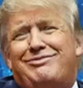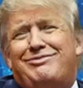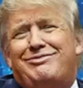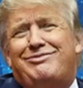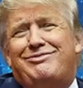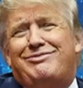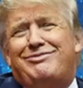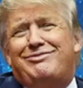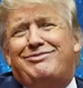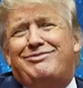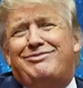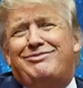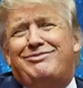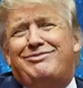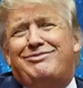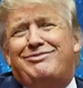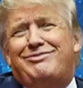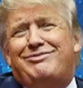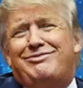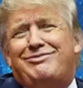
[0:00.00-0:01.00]

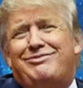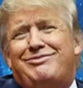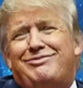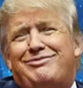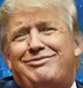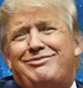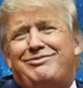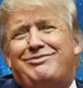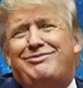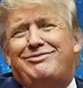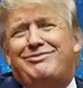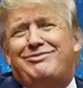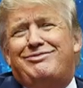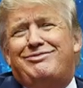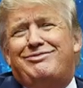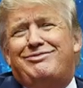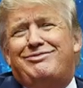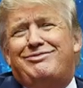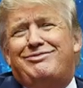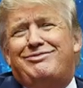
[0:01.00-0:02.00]

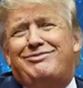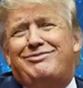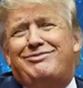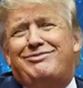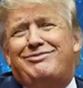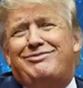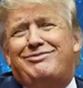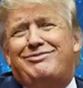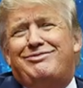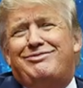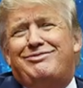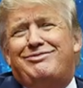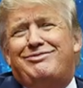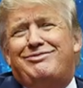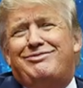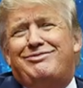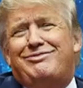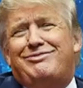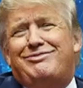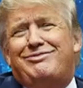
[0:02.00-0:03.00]

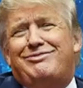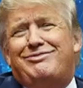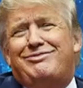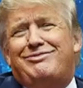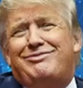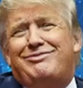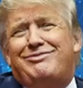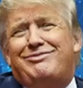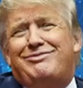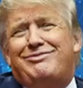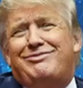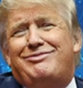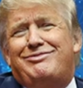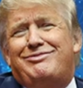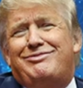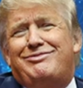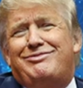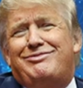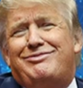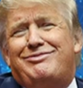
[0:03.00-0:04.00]

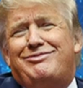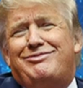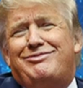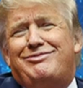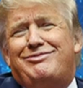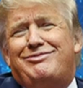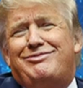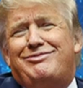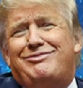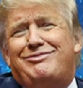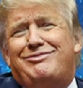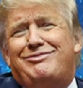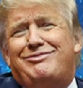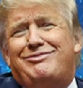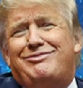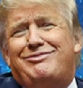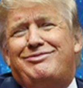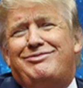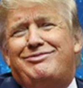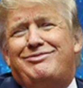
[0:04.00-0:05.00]

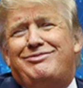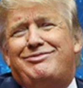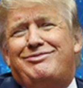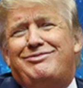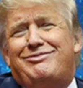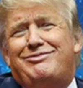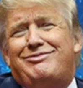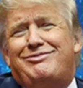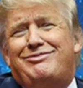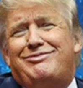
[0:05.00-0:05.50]
The person shown says nothing.